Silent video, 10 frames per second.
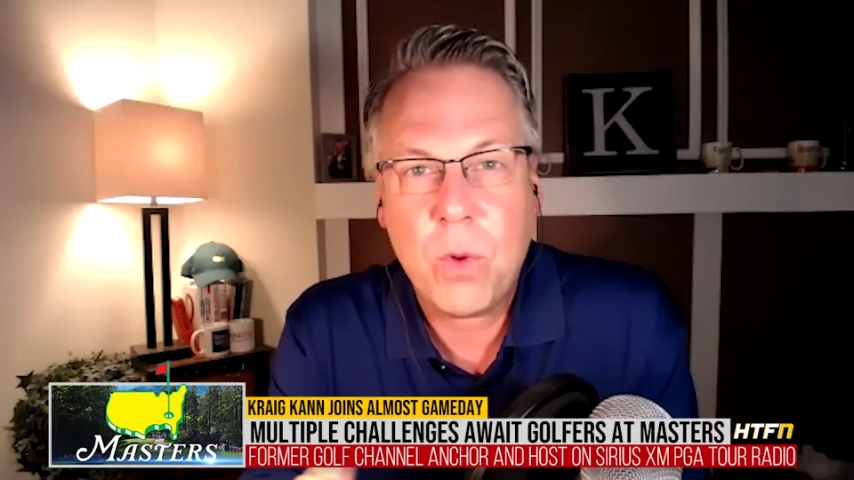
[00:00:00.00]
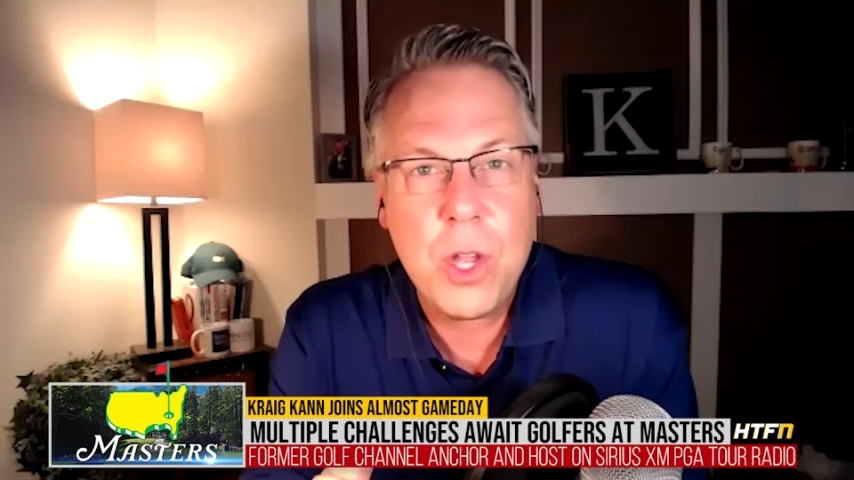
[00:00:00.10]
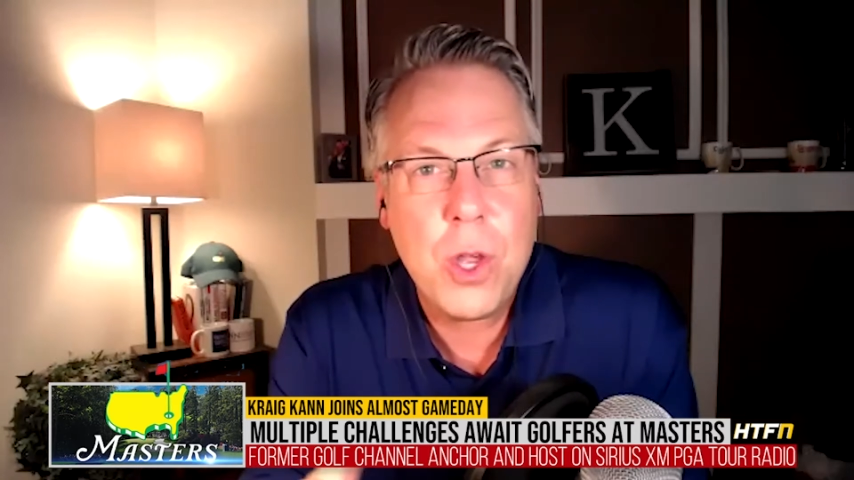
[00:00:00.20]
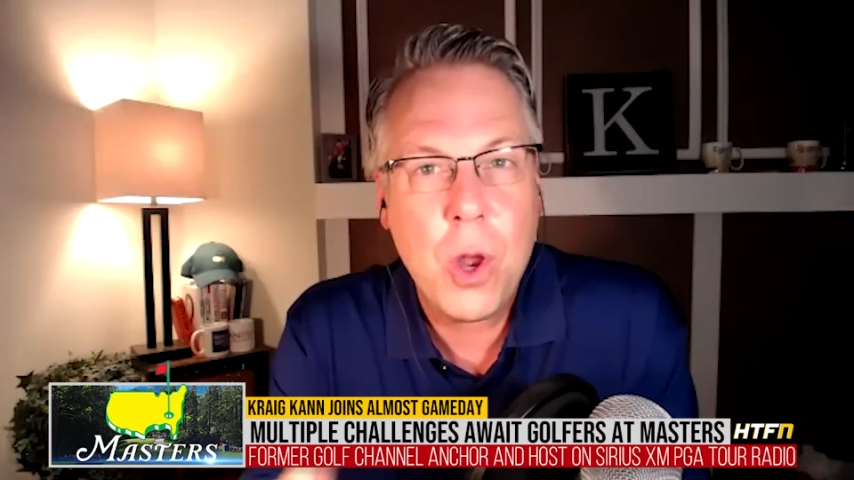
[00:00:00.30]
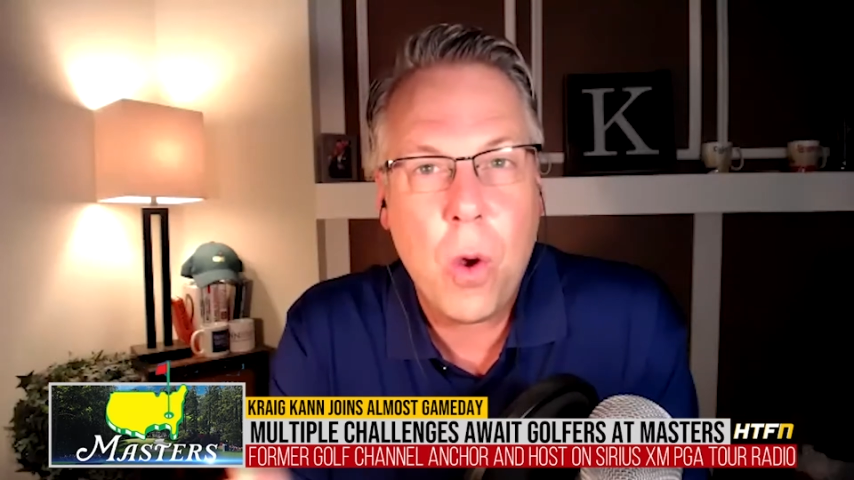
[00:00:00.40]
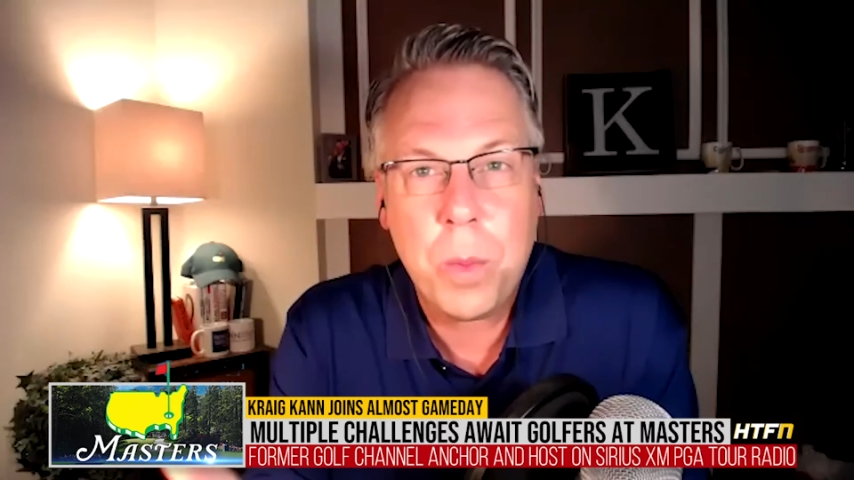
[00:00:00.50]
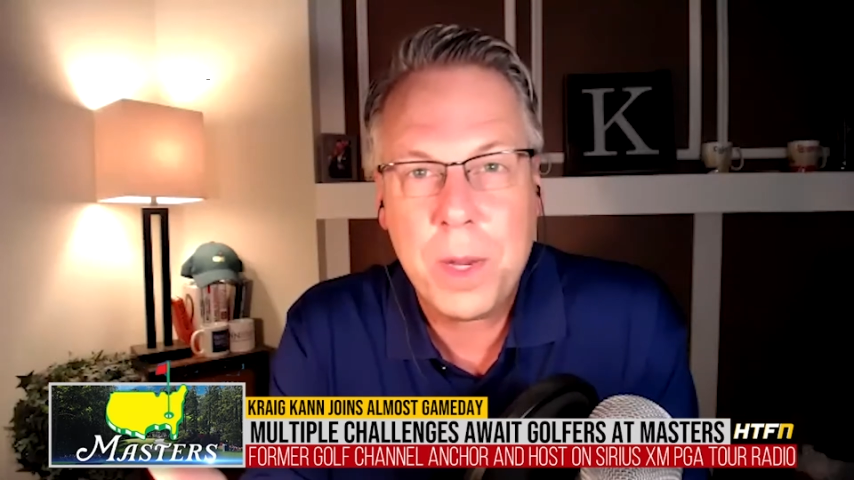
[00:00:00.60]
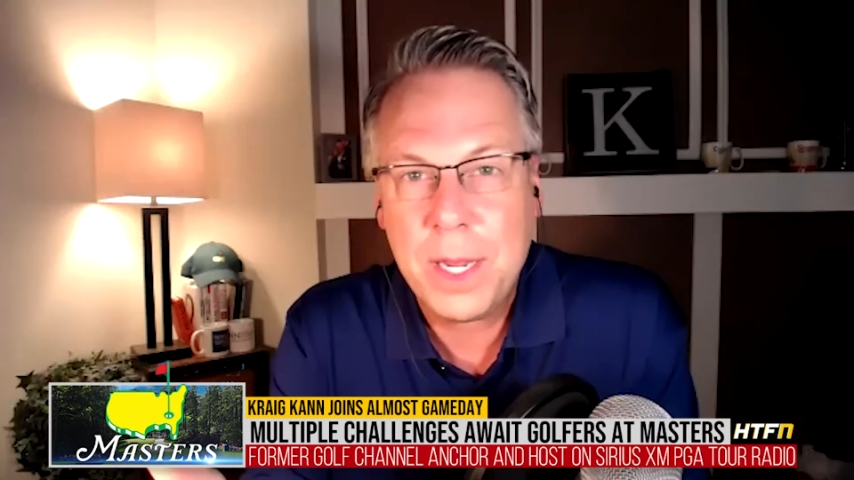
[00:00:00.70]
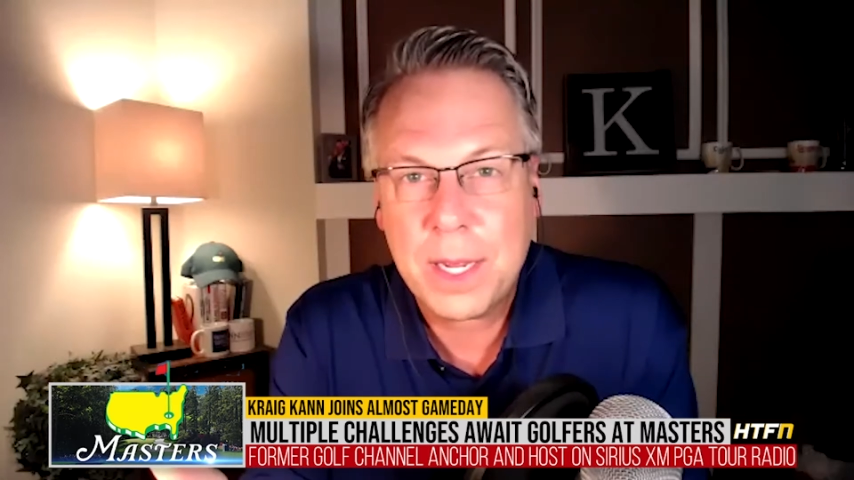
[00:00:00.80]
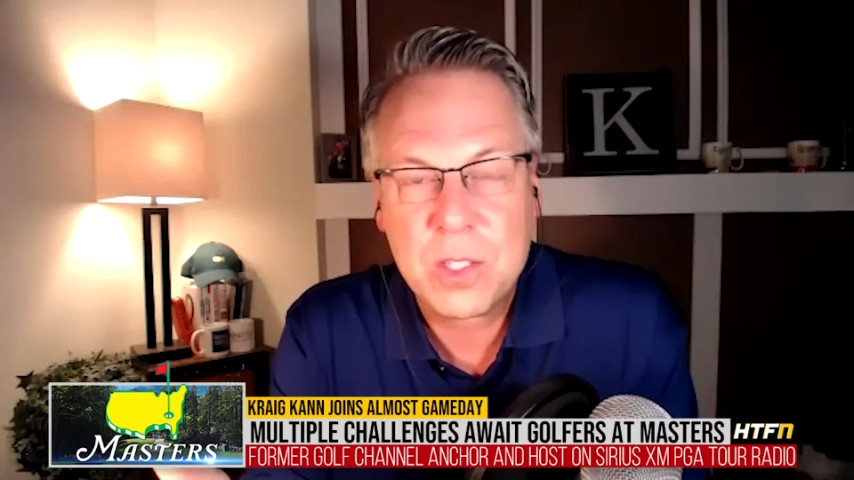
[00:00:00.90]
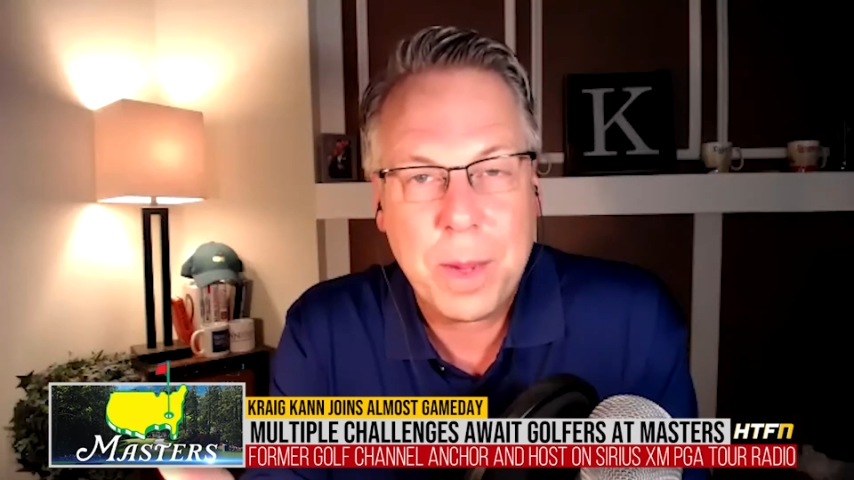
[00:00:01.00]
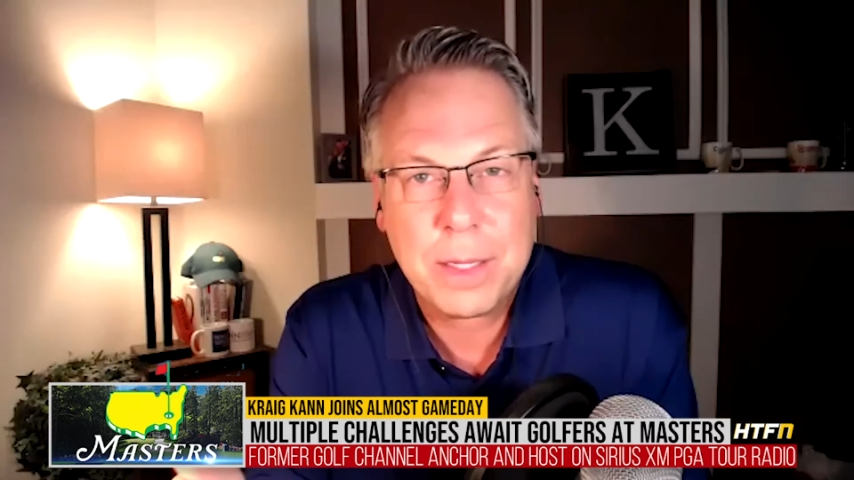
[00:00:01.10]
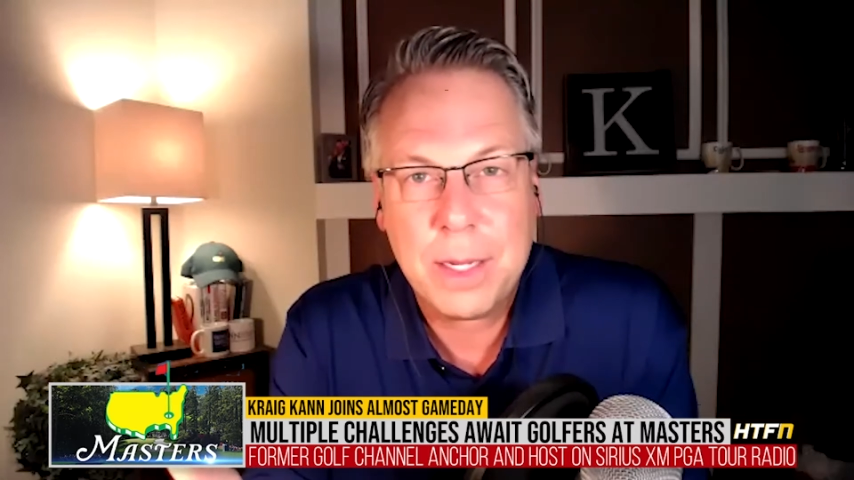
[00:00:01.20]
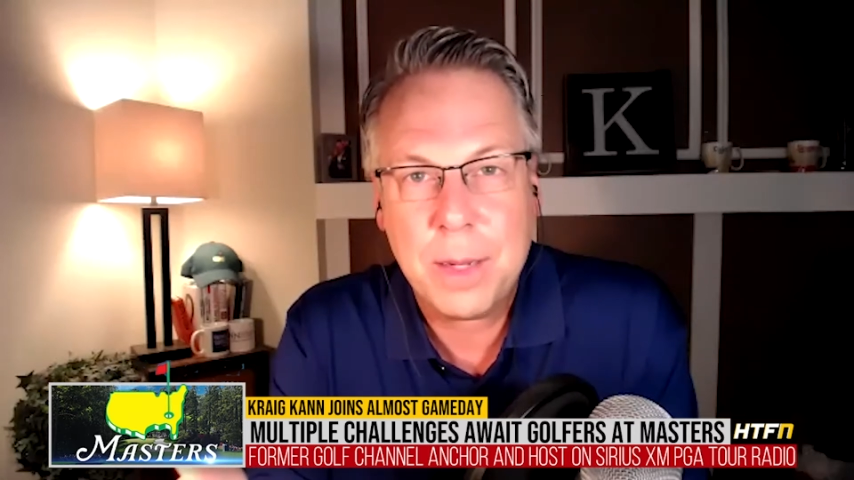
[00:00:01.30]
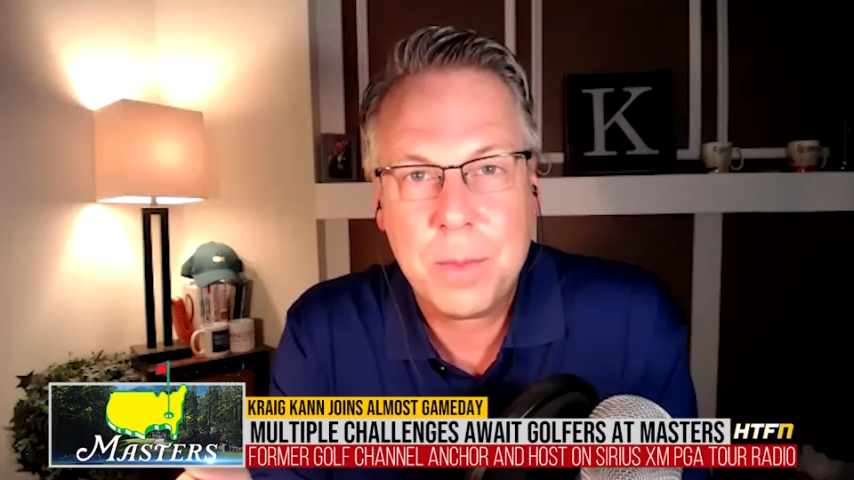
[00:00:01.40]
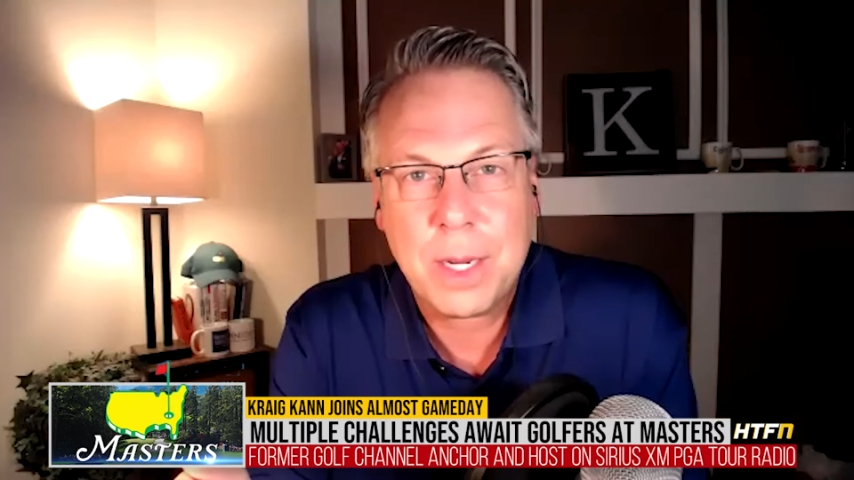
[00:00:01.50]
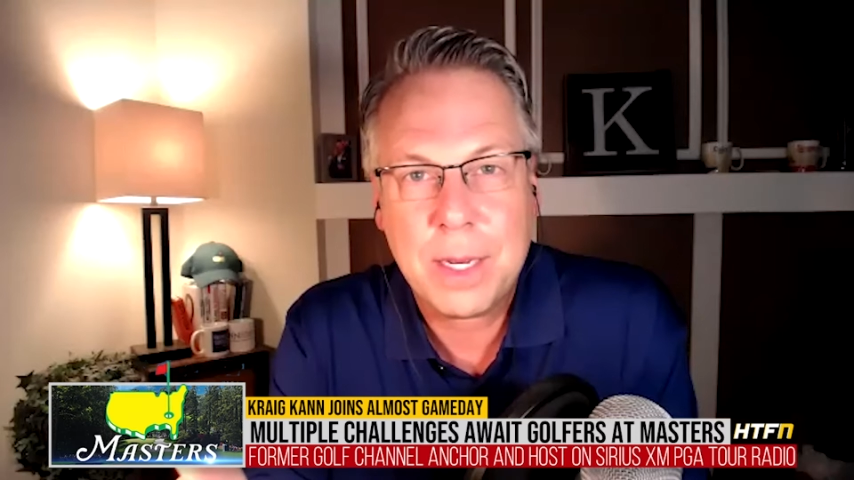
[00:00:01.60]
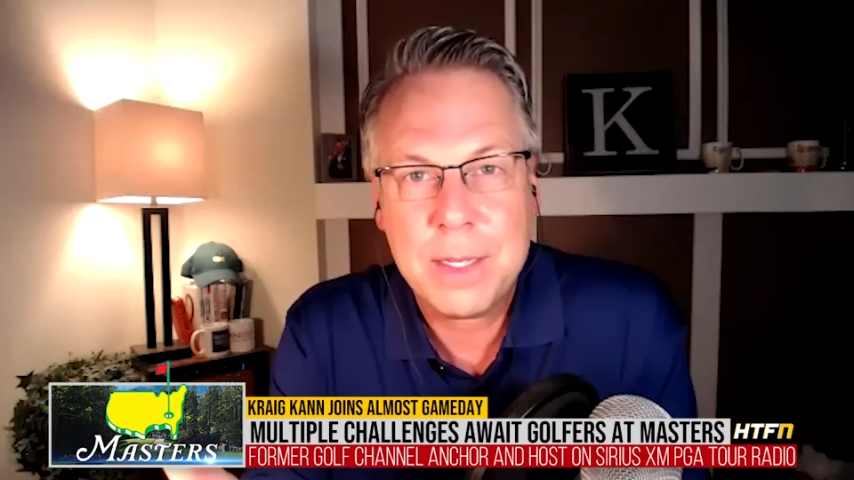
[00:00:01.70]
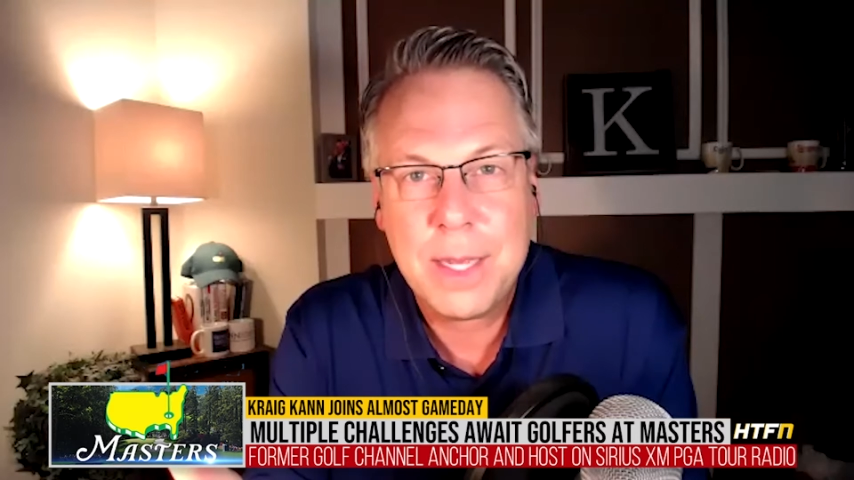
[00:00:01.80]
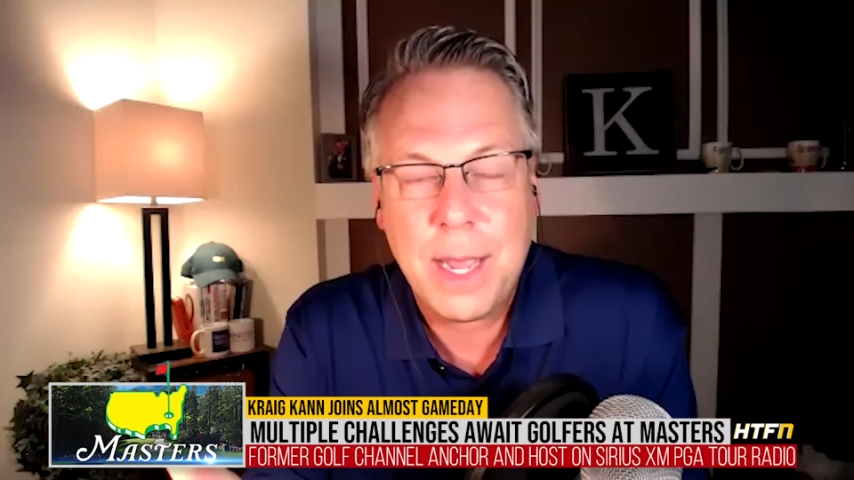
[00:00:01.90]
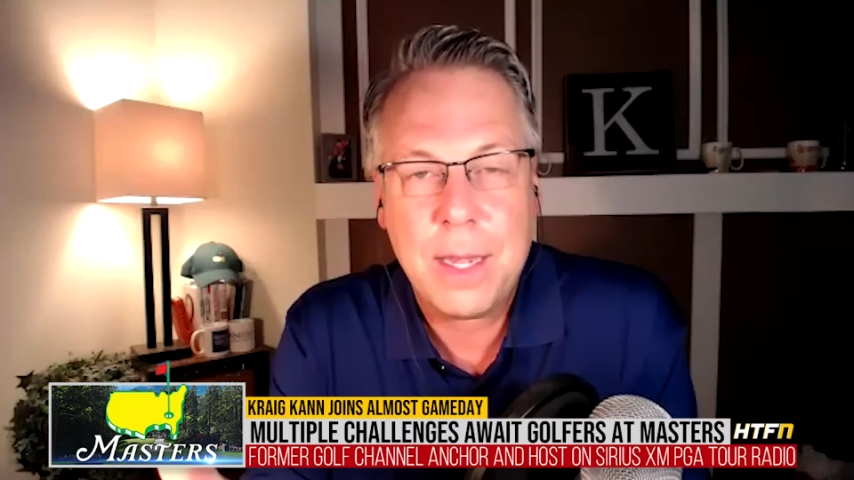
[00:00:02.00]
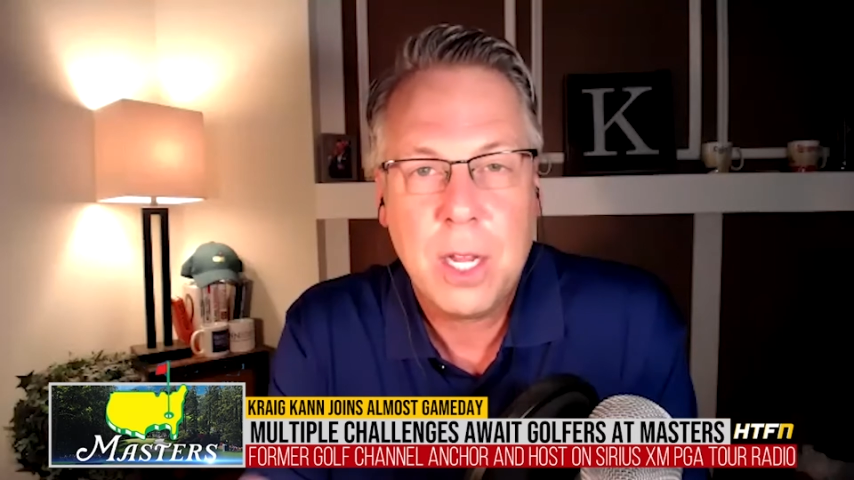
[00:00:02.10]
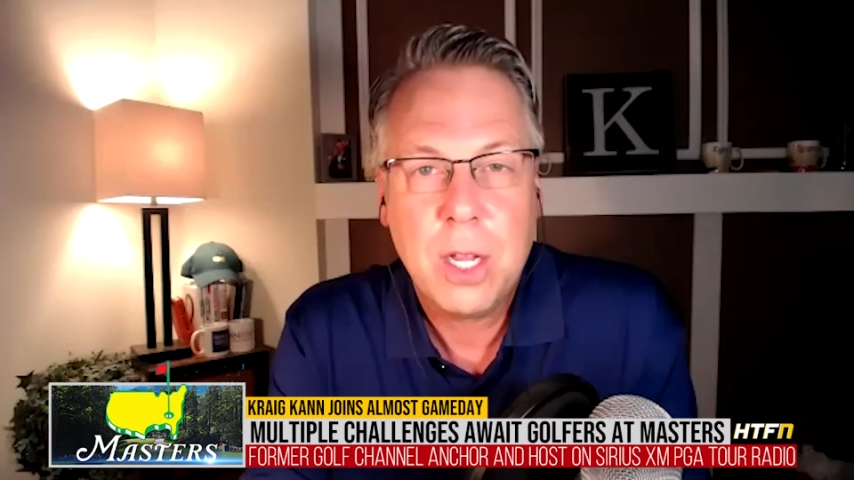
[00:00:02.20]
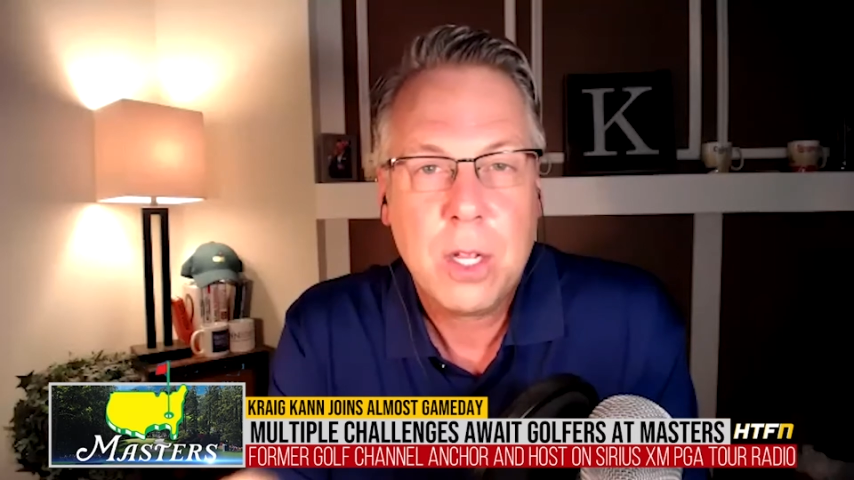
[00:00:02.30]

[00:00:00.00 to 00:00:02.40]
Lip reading: when nobody expected him to contend.